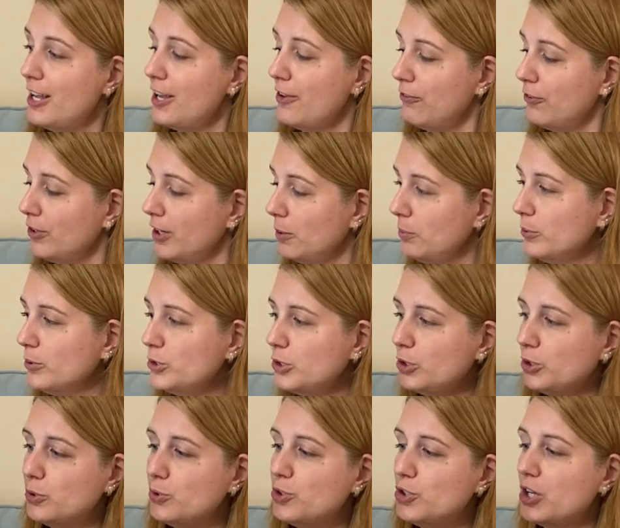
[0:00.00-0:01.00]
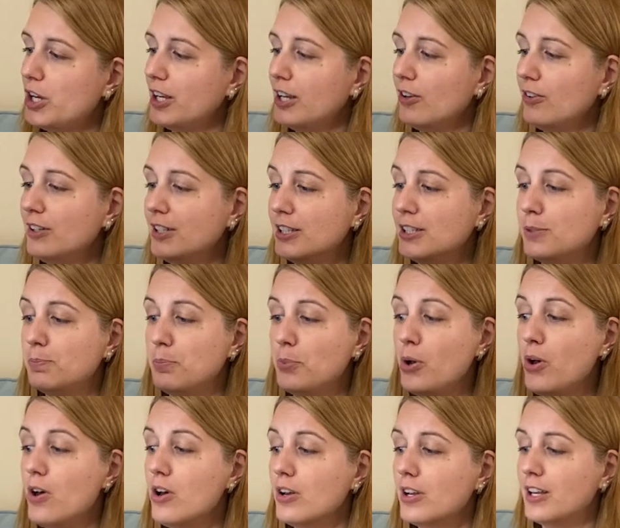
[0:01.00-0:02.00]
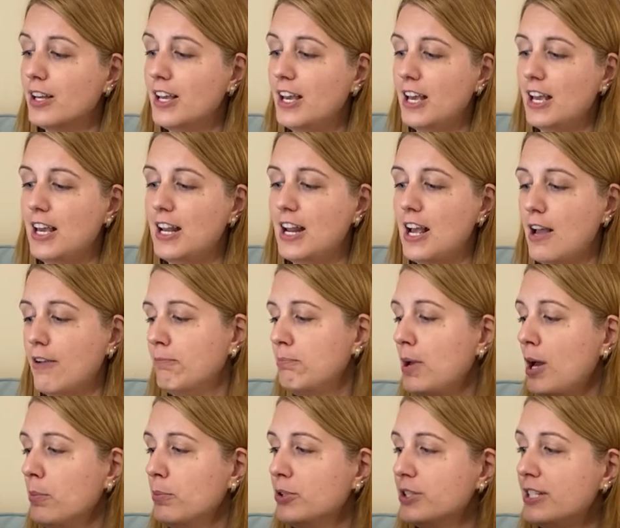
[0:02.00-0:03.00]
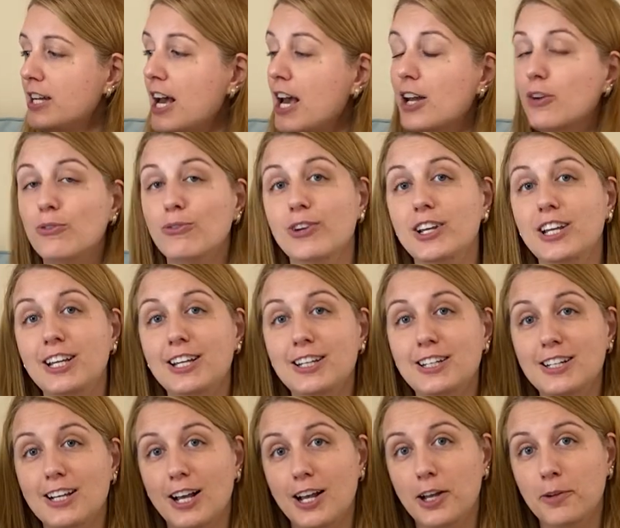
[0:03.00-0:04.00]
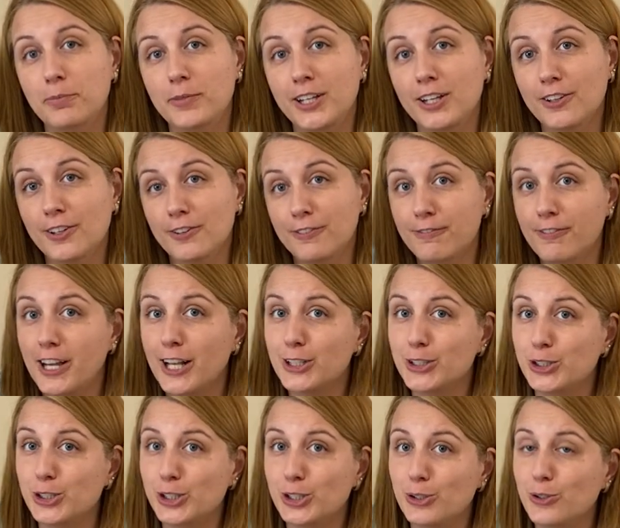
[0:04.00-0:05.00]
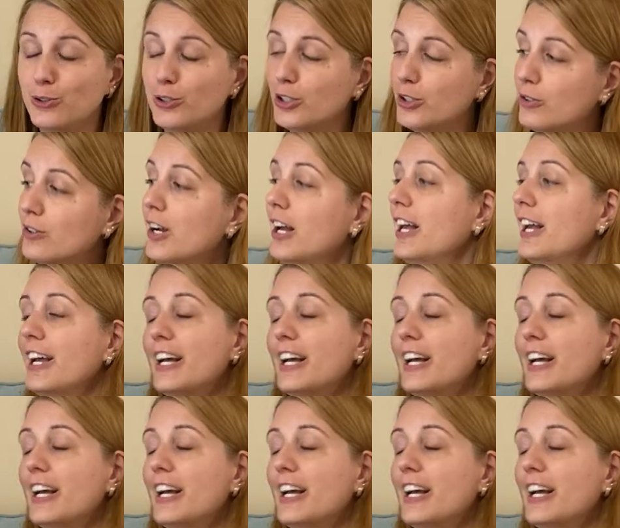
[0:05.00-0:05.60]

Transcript: If you're able to check out this book and have mom or dad read the other facts to you,